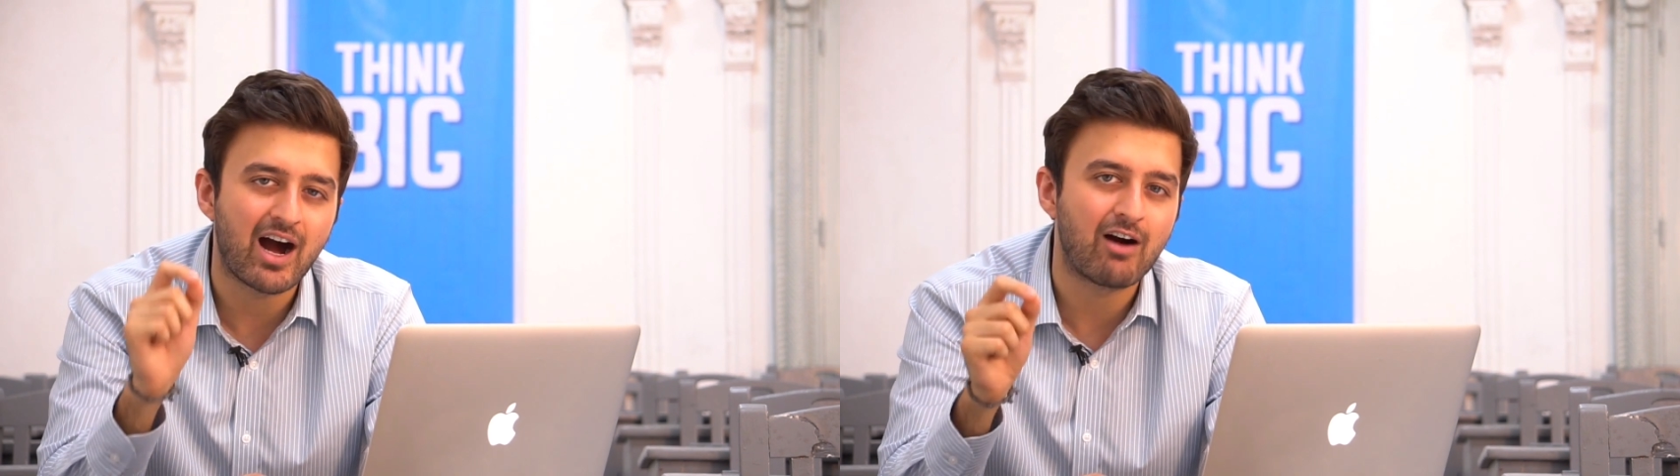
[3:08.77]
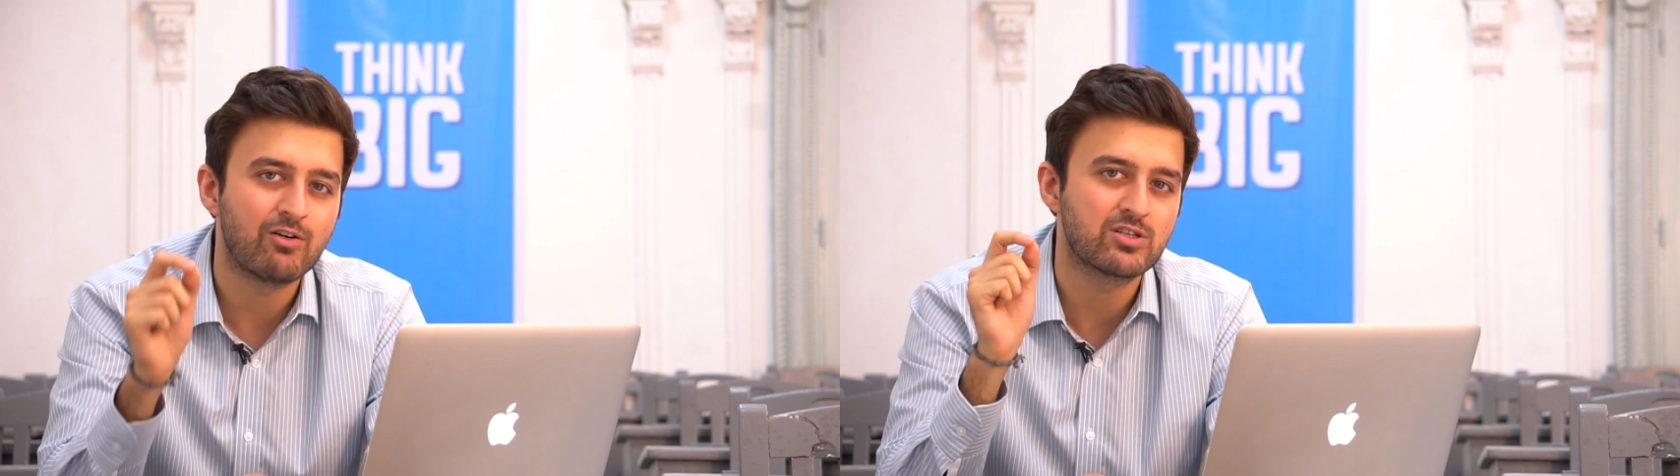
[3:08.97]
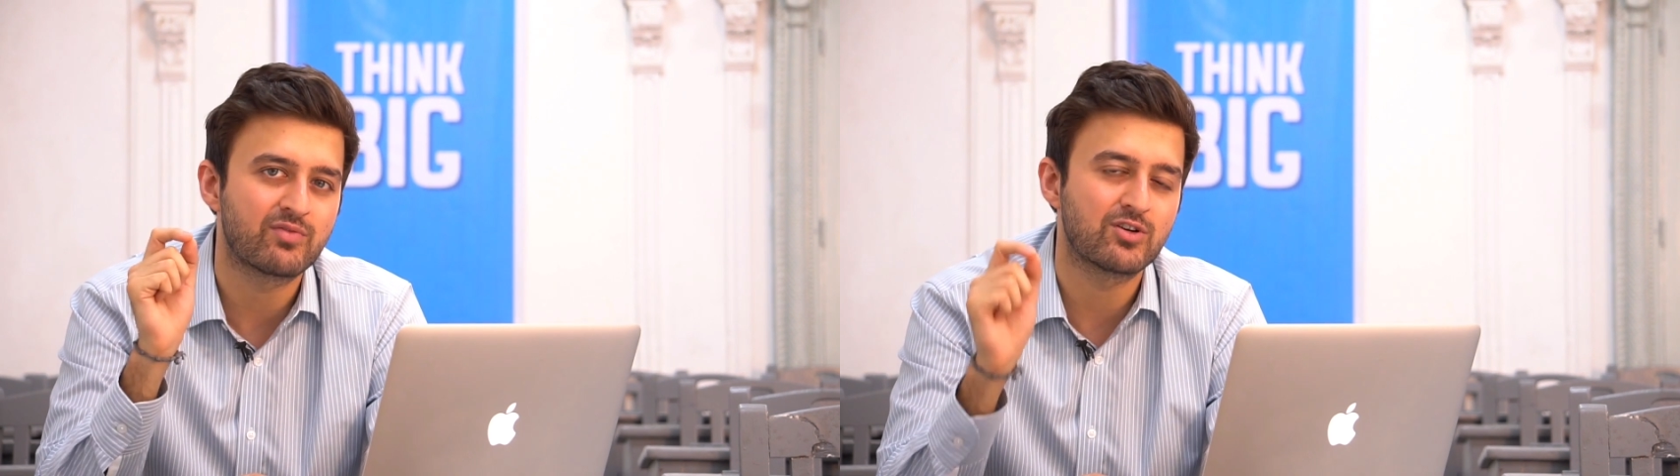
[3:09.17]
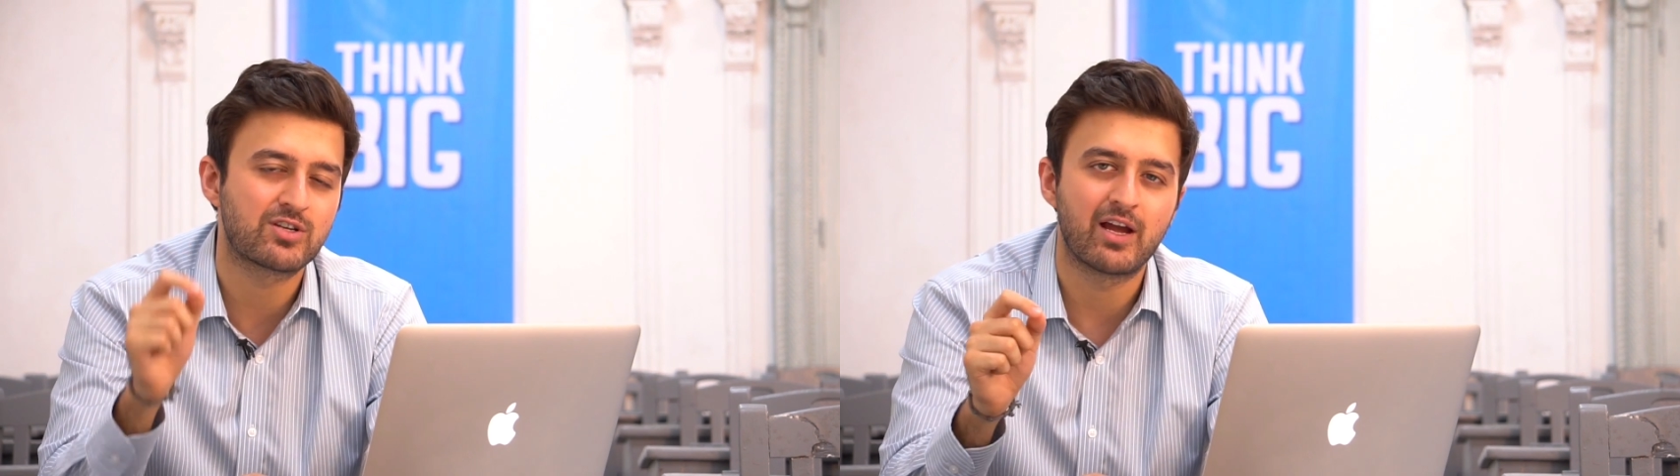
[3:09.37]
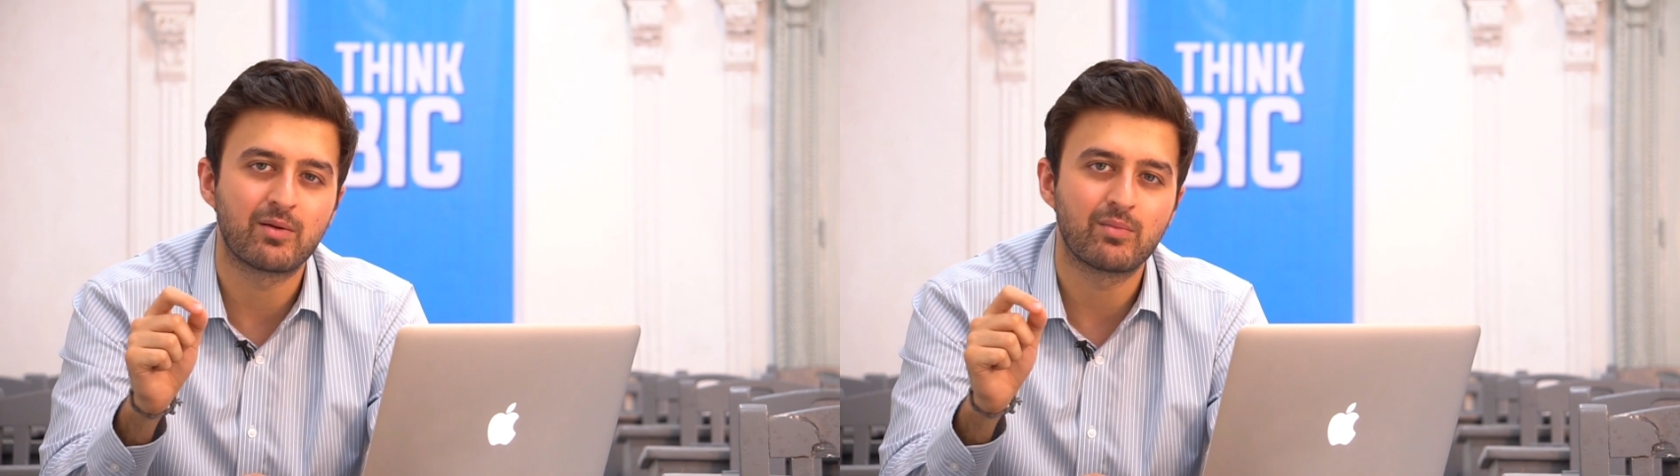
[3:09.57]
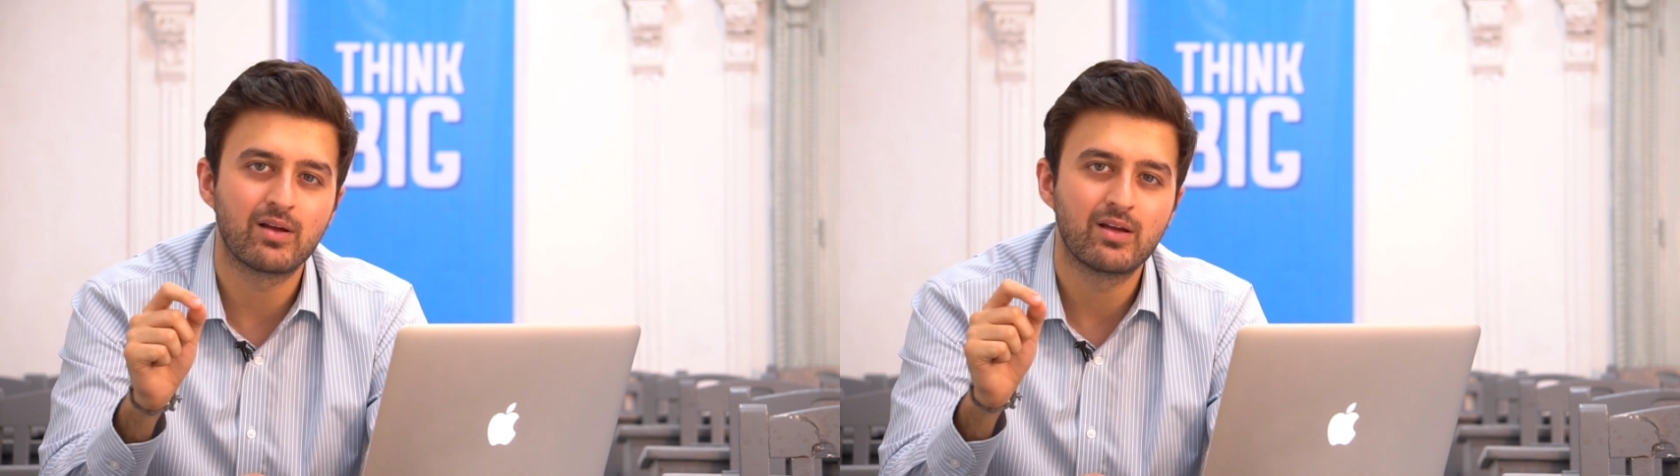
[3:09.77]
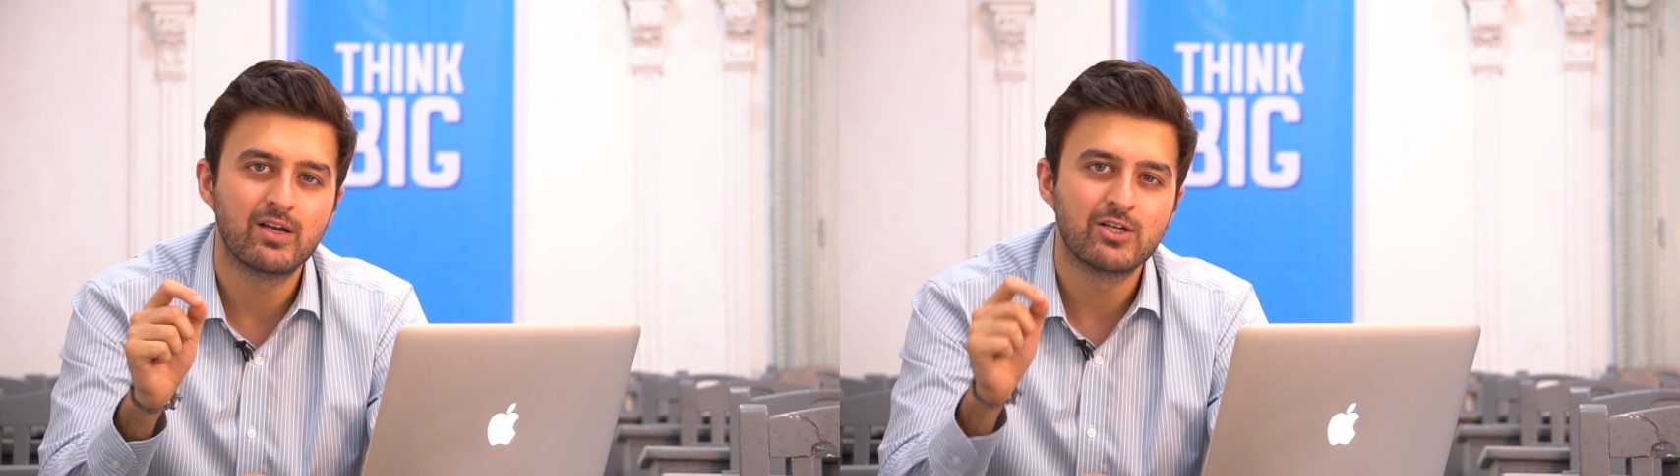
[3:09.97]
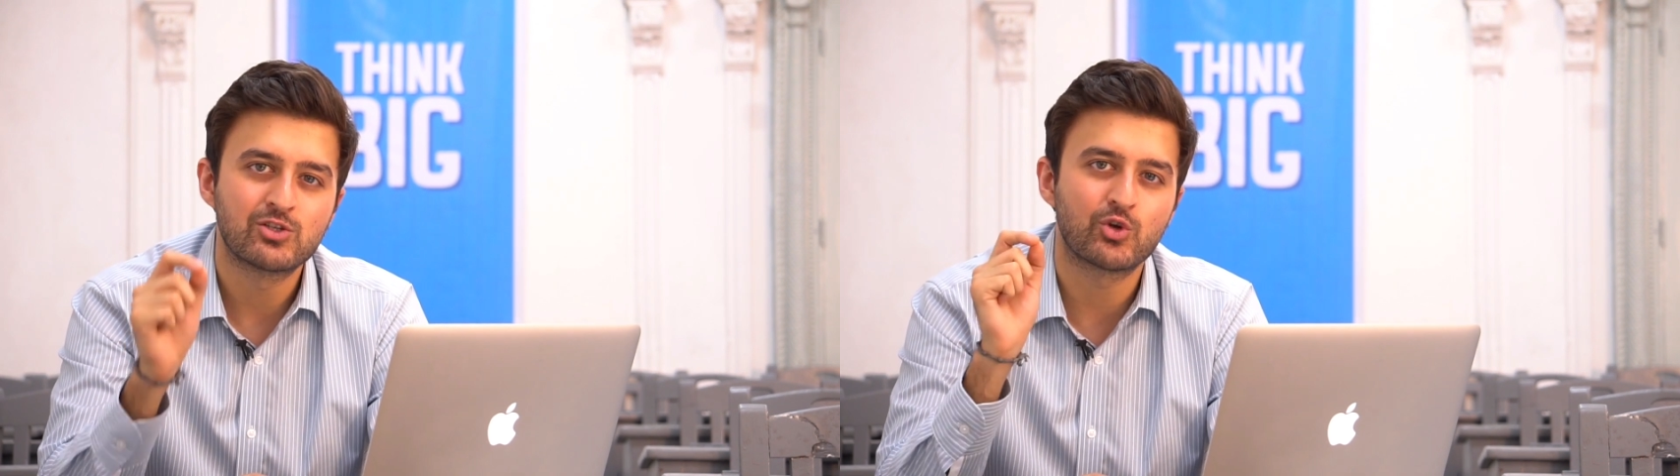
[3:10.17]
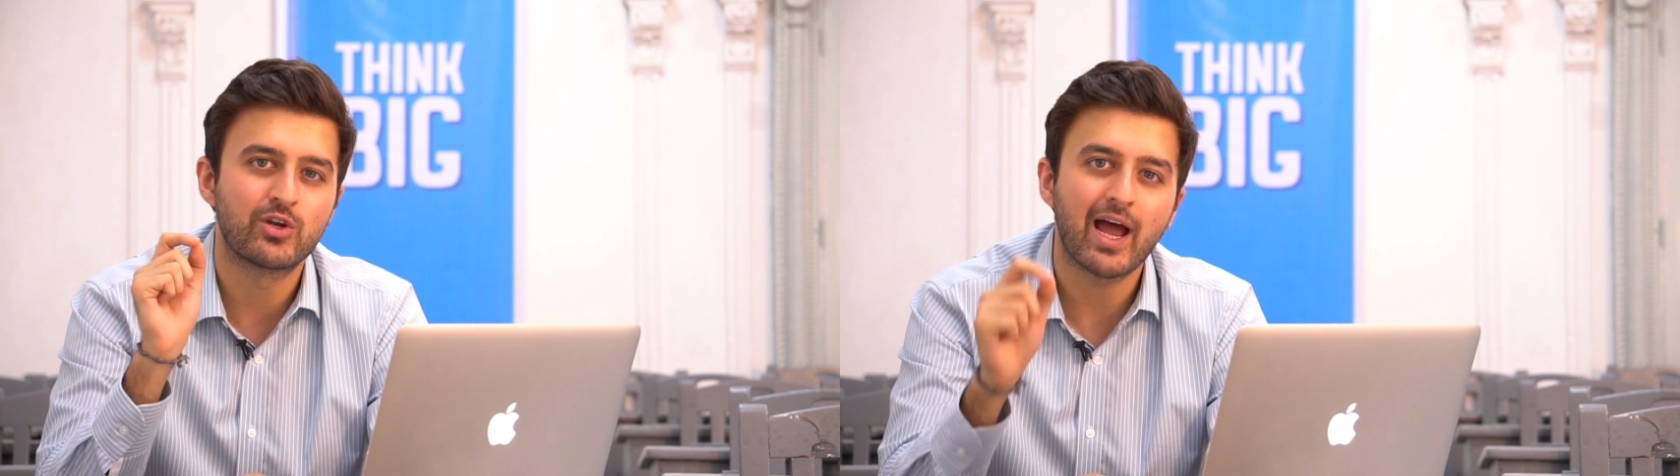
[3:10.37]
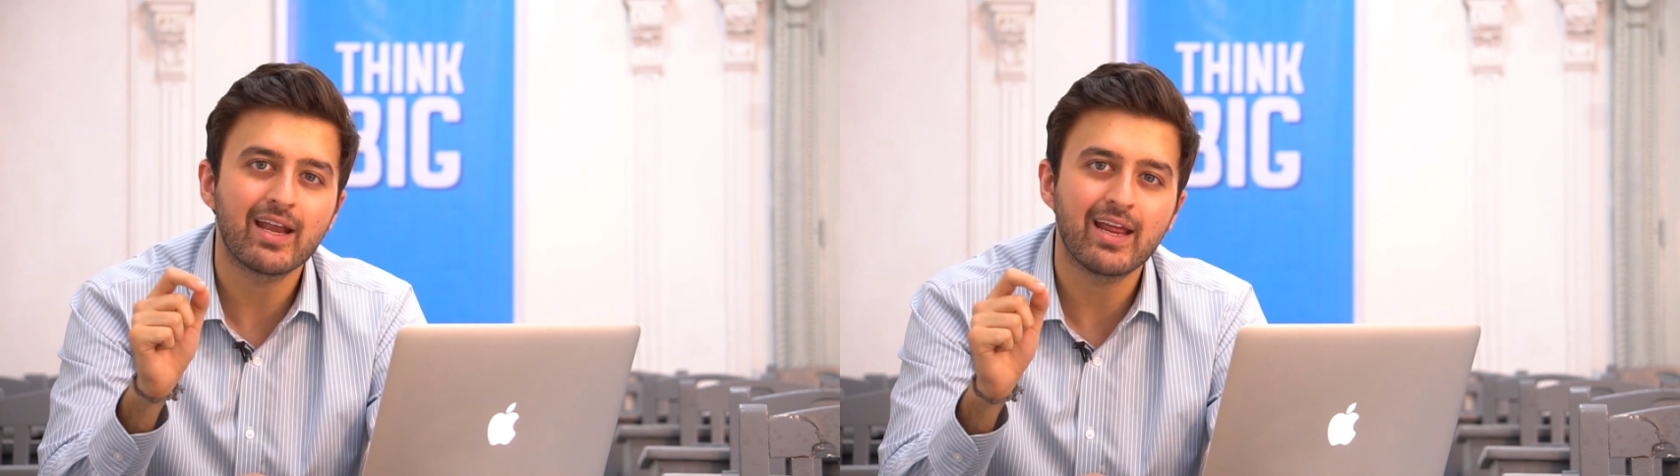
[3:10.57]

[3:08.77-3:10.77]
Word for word: hours of your time. So 9